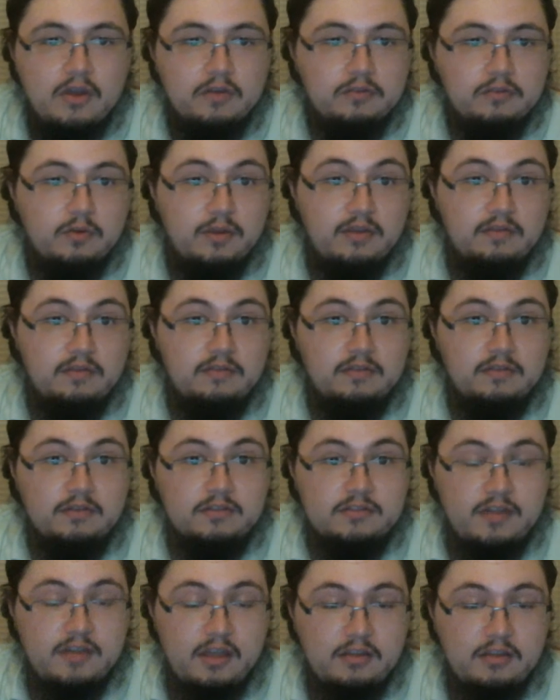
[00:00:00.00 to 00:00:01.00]
So his
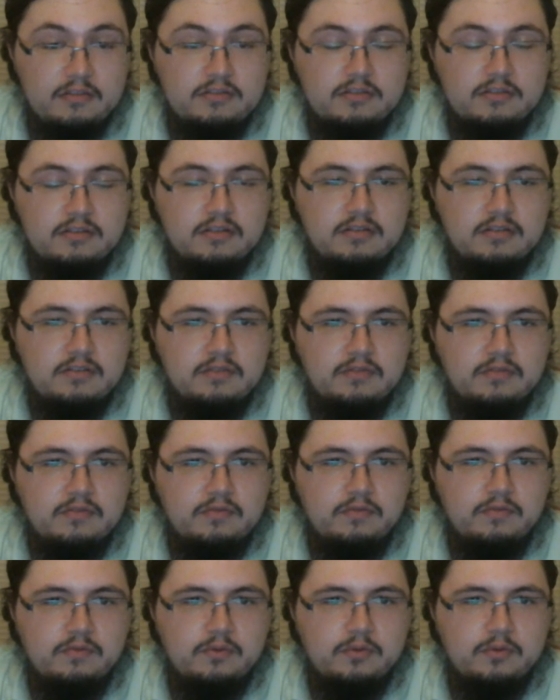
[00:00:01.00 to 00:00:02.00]
suggestion
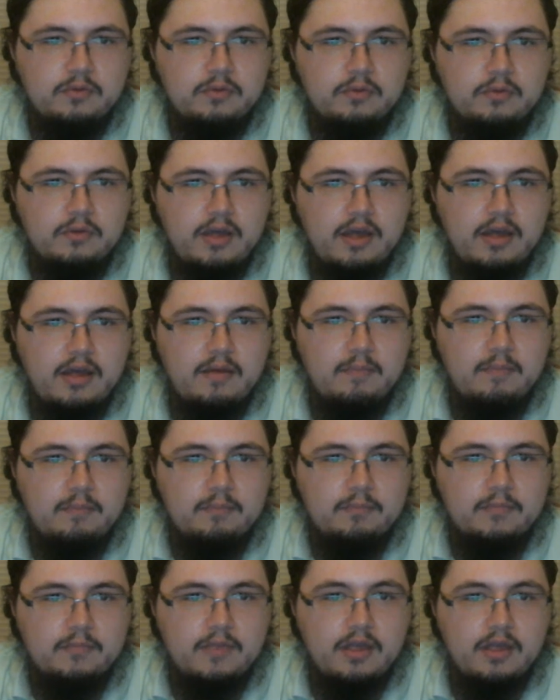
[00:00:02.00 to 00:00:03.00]
for
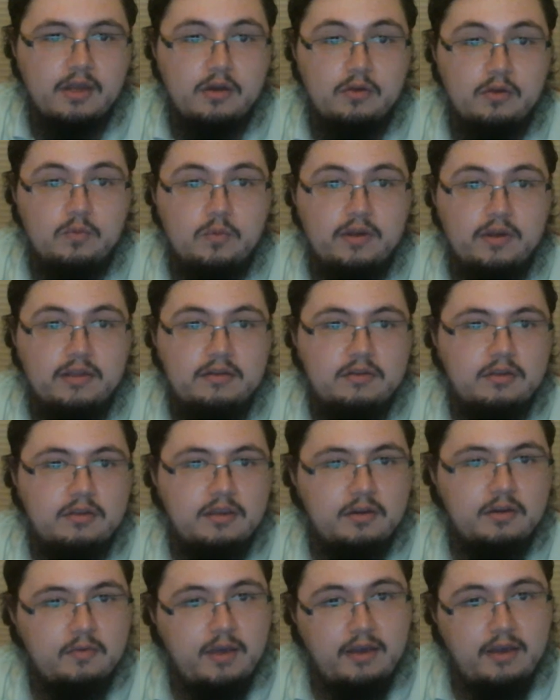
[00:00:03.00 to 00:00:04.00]
a good way
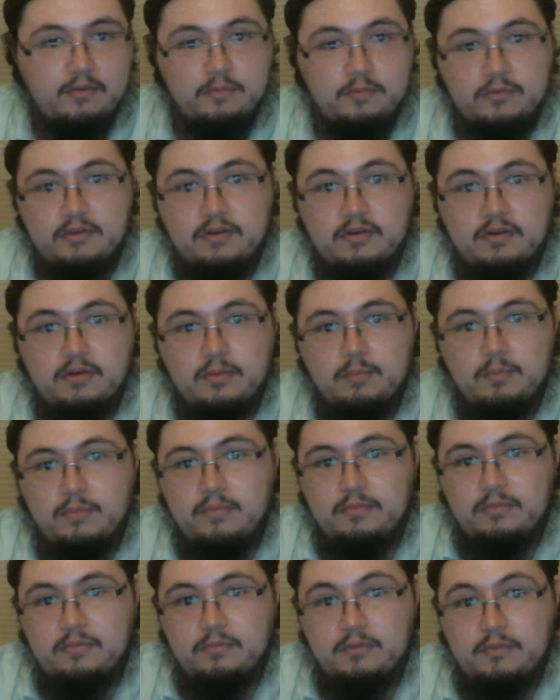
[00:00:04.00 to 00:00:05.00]
to interact with the material
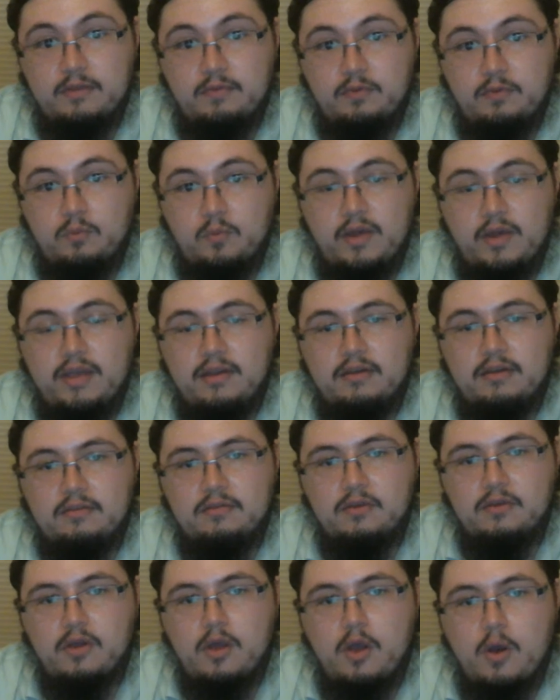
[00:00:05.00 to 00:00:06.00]
in different
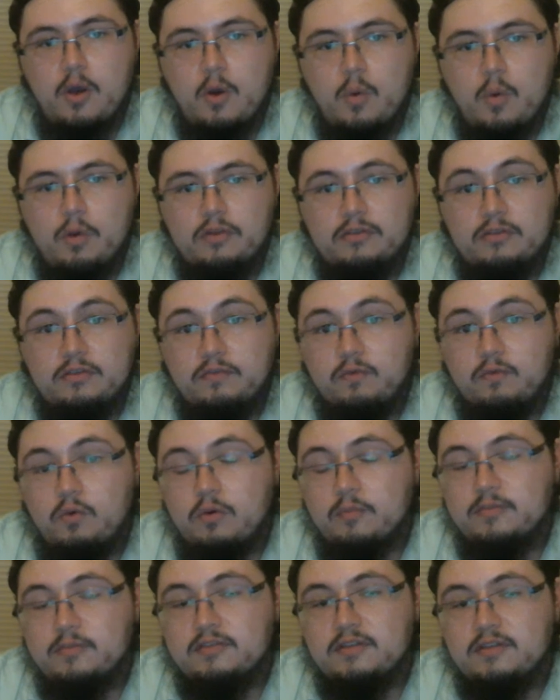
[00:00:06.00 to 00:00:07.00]
ways was to
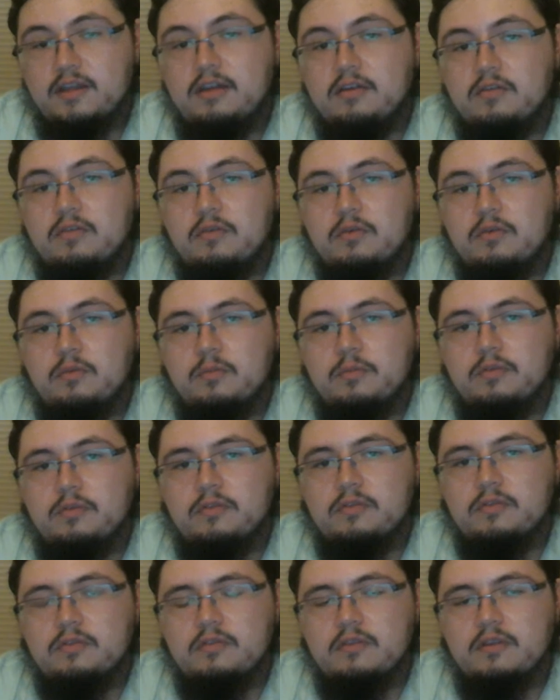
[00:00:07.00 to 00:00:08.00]
form study
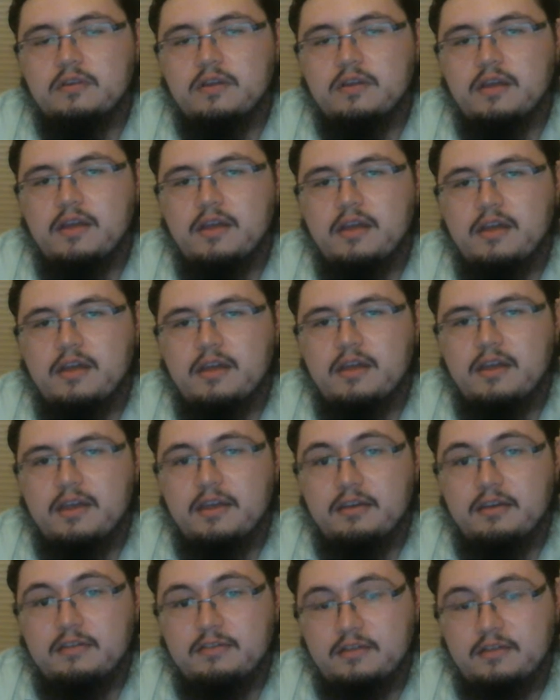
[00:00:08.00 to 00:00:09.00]
groups
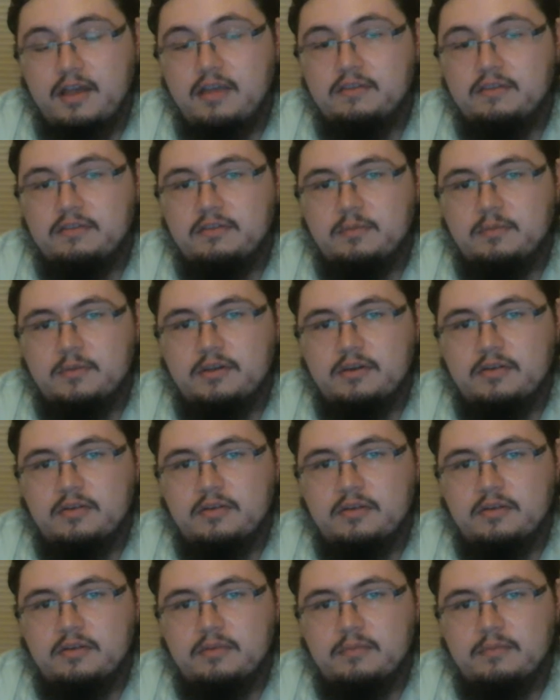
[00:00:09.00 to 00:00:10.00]
and discuss the
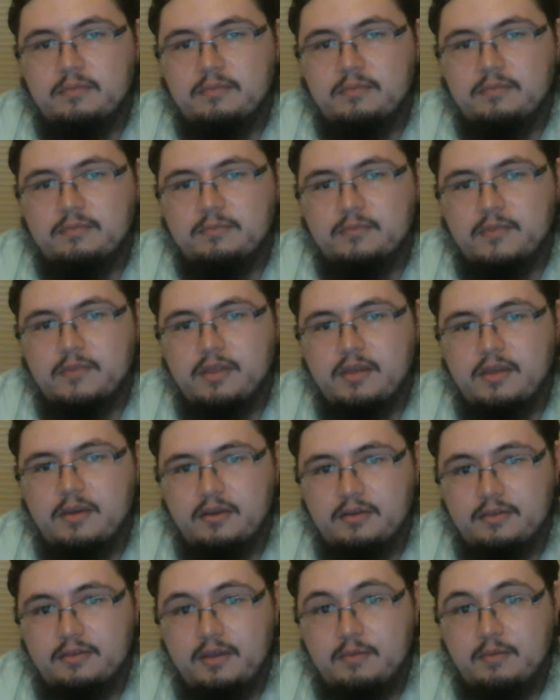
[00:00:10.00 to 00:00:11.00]
material,
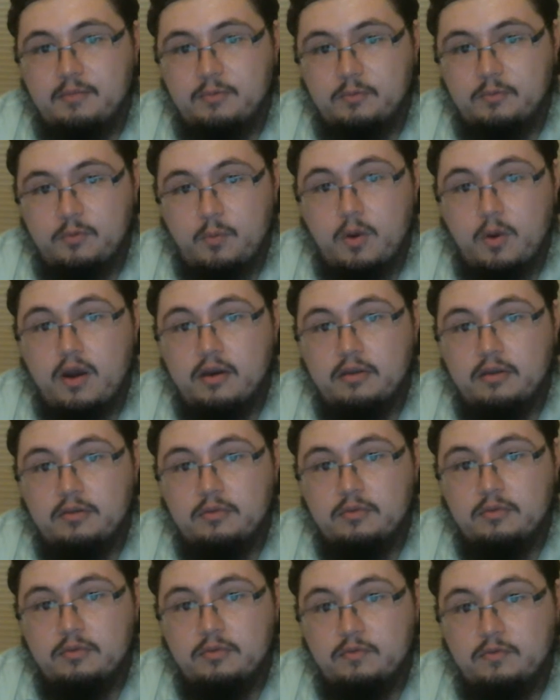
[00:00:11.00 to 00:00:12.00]
because that would require
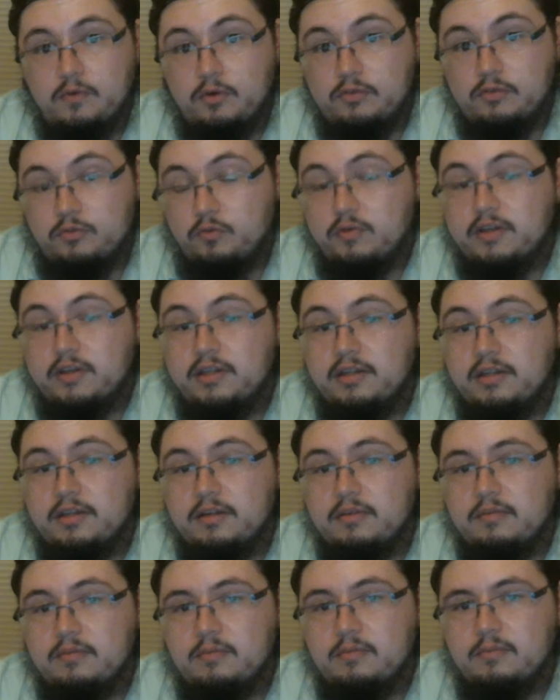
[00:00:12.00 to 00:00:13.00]
you to first
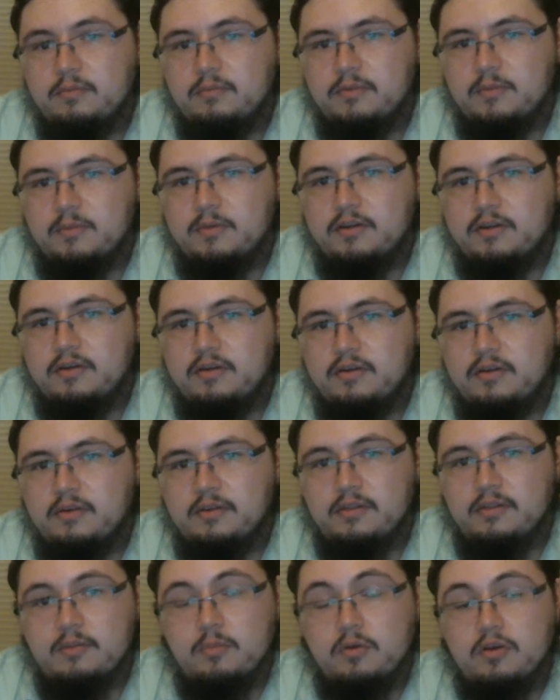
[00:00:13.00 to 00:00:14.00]
read the material
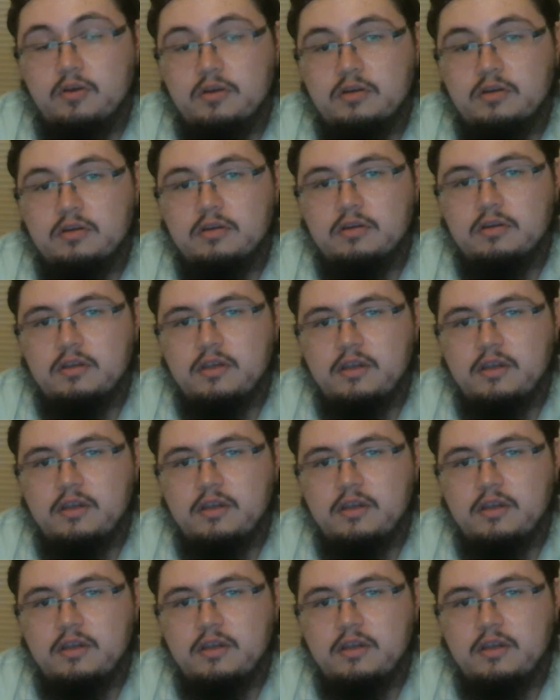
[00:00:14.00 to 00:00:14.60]
in the book